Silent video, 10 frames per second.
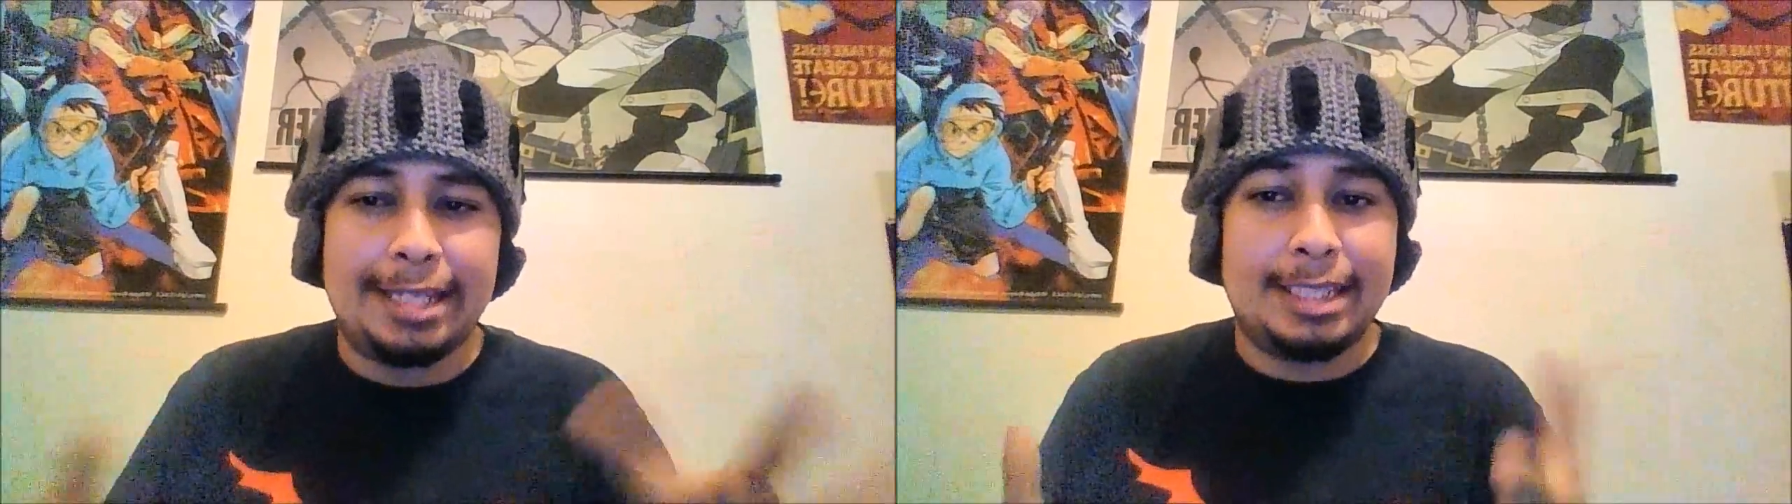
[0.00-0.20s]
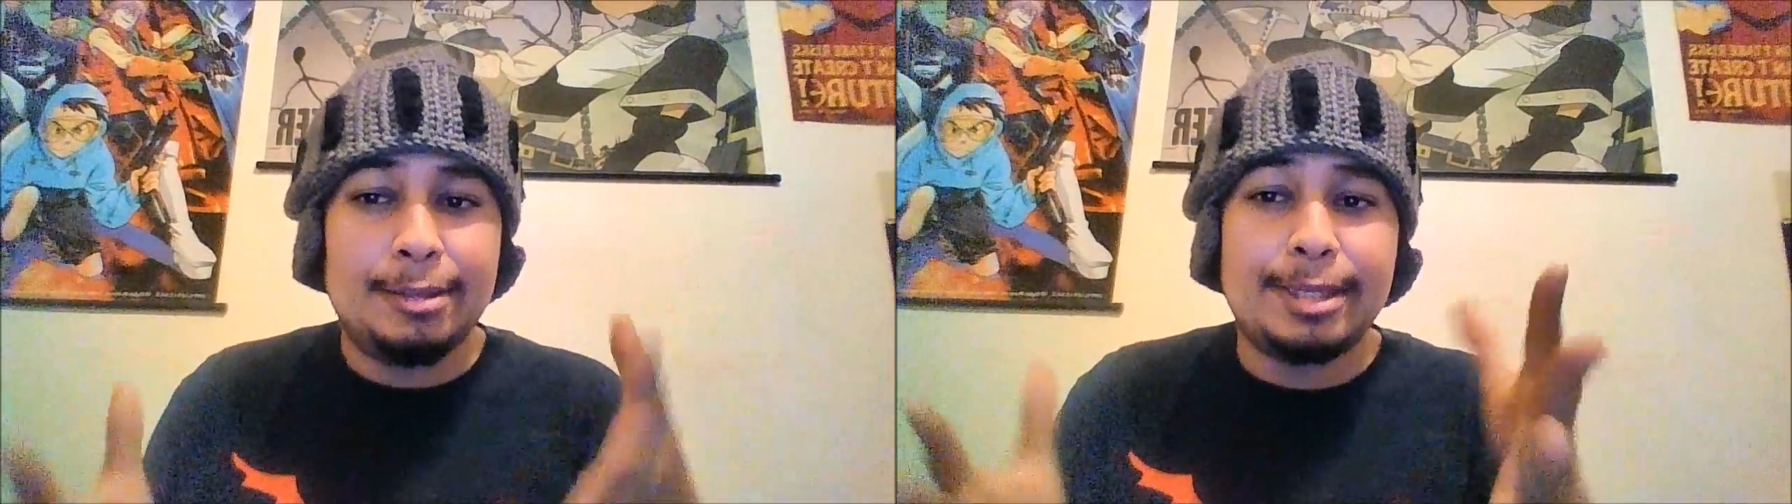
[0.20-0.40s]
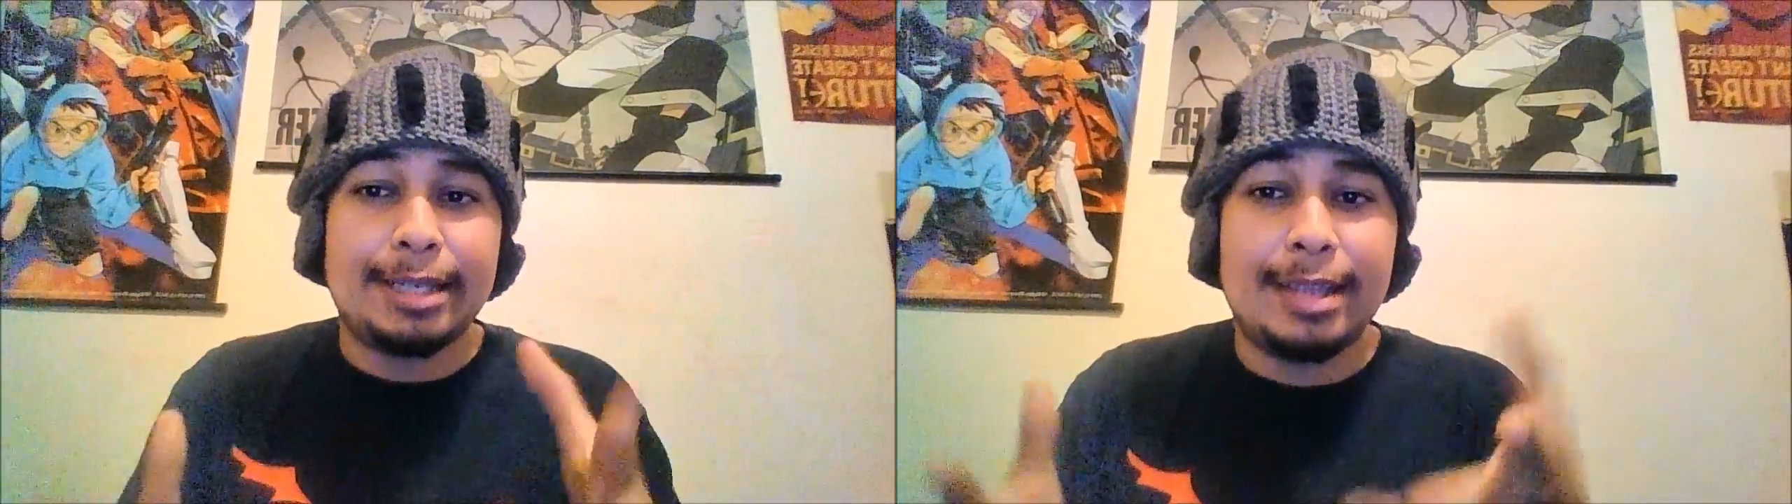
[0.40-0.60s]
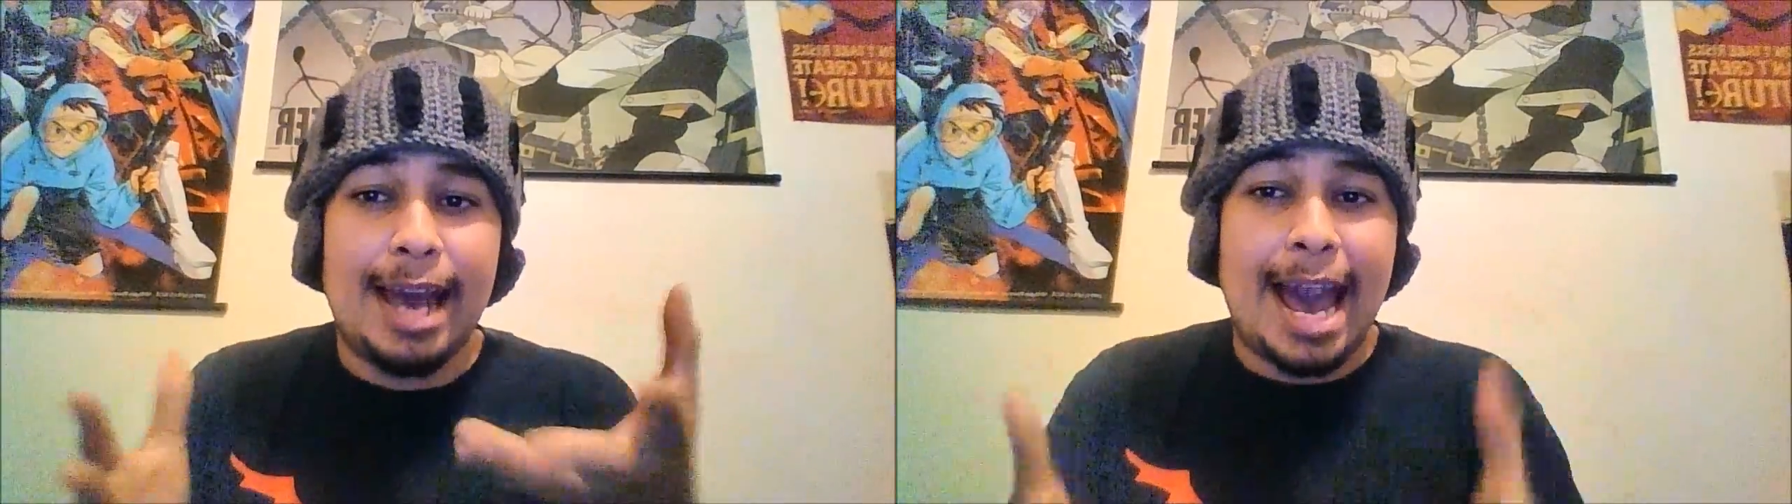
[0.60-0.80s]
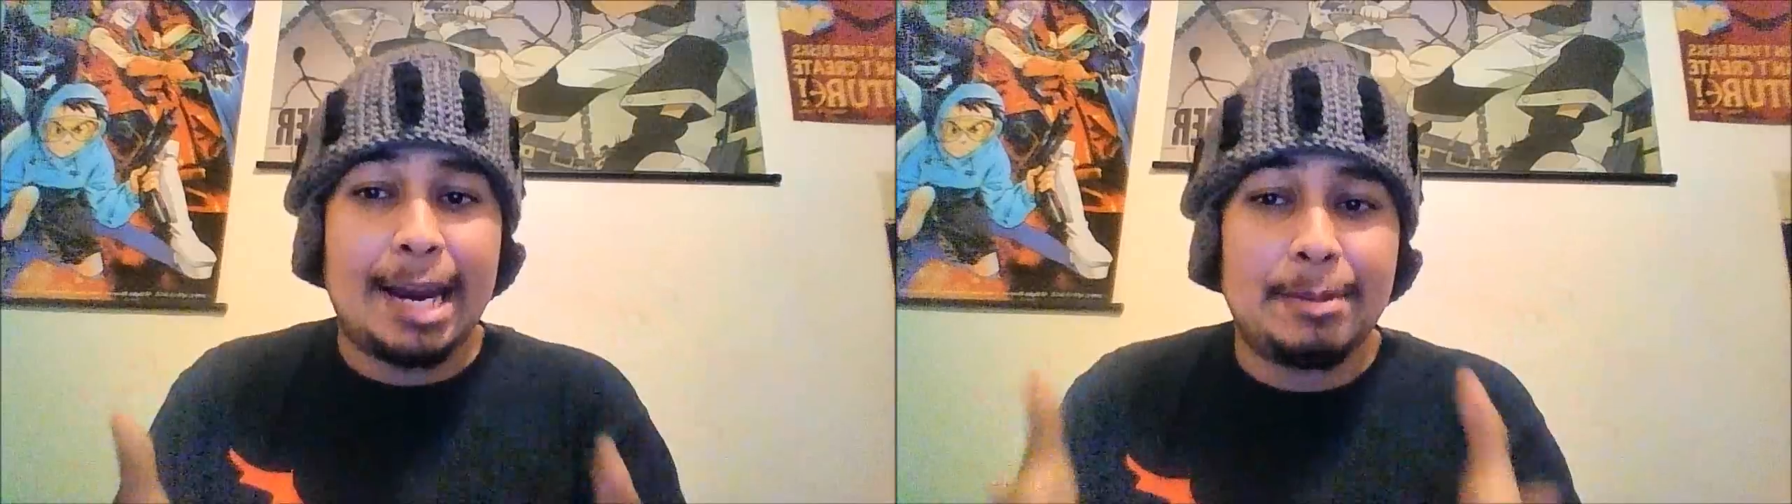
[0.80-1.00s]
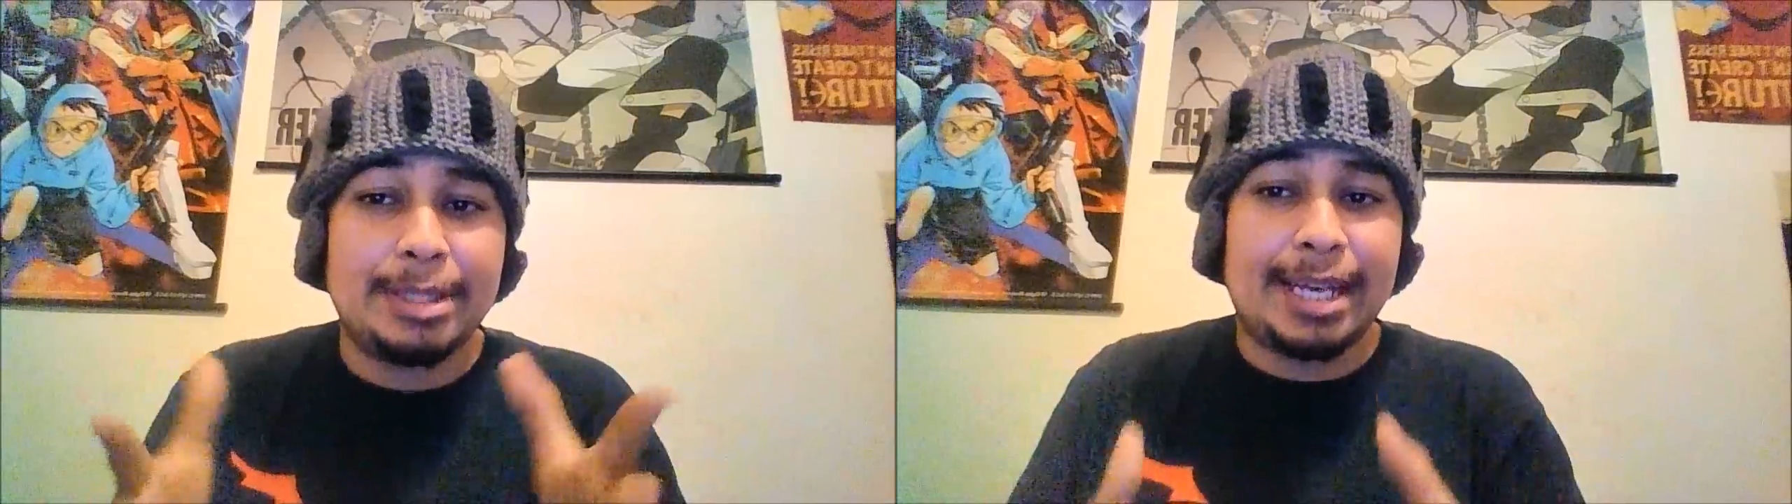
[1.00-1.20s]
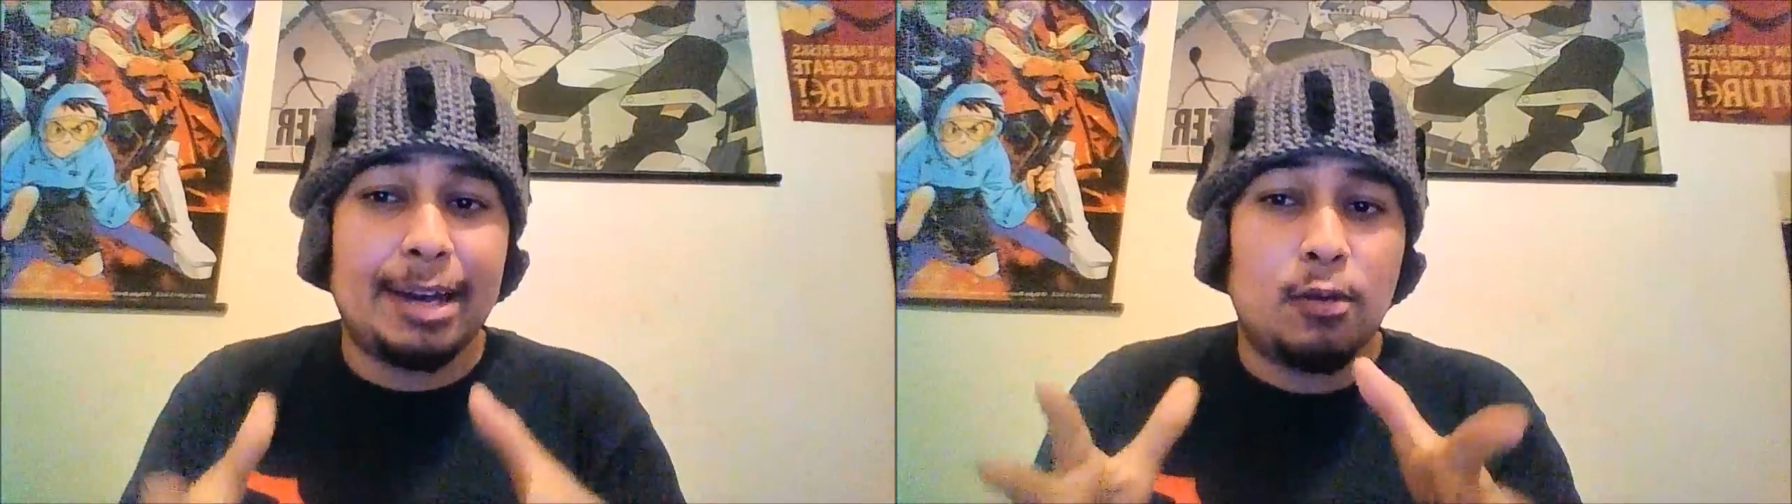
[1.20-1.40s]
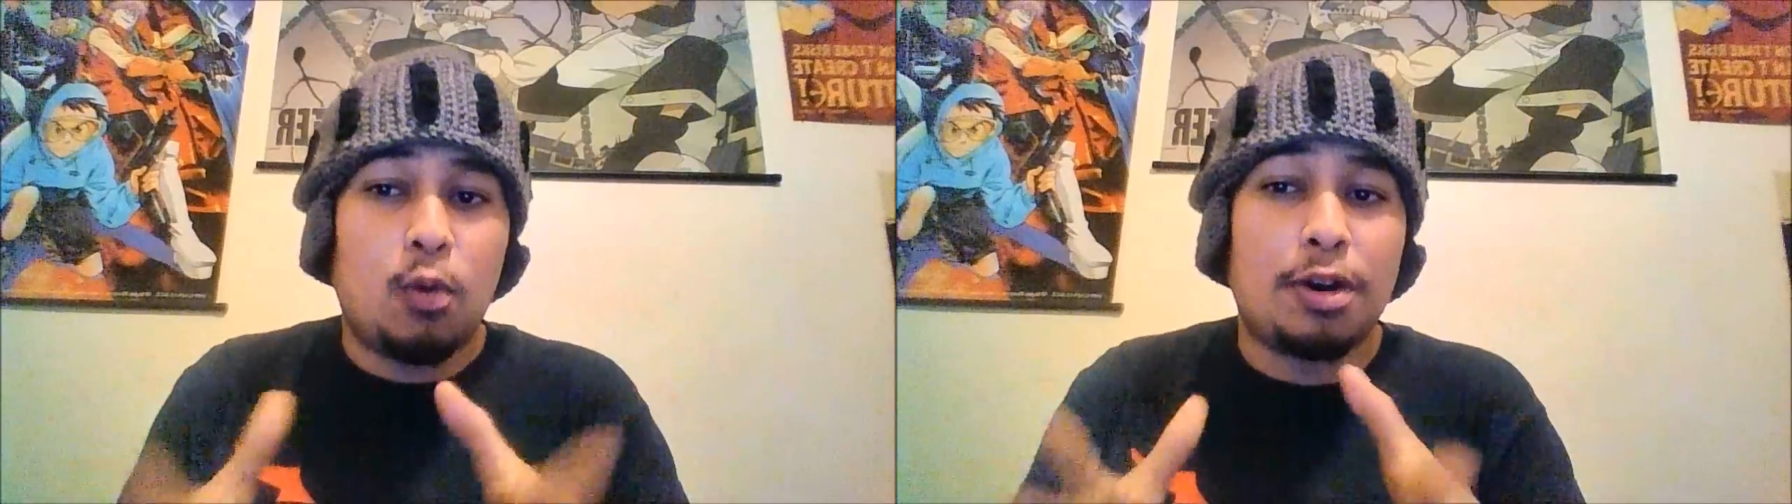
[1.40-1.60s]
It seems like the animes
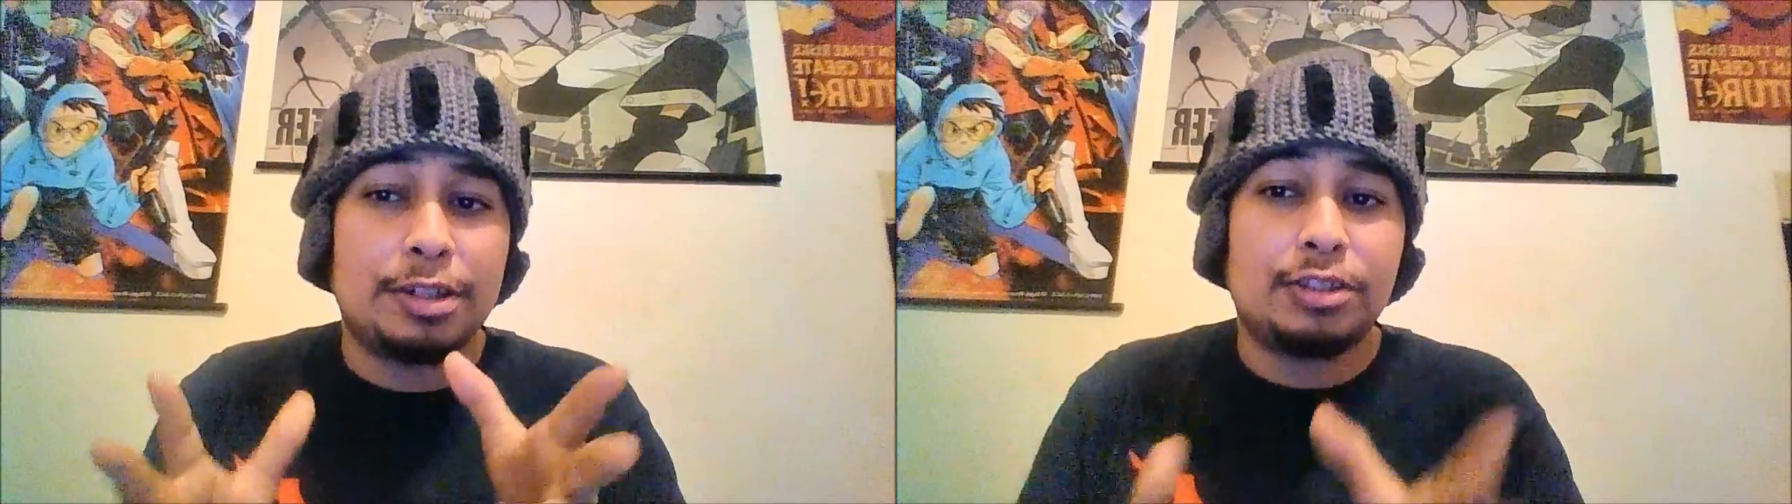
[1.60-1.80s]
kind of want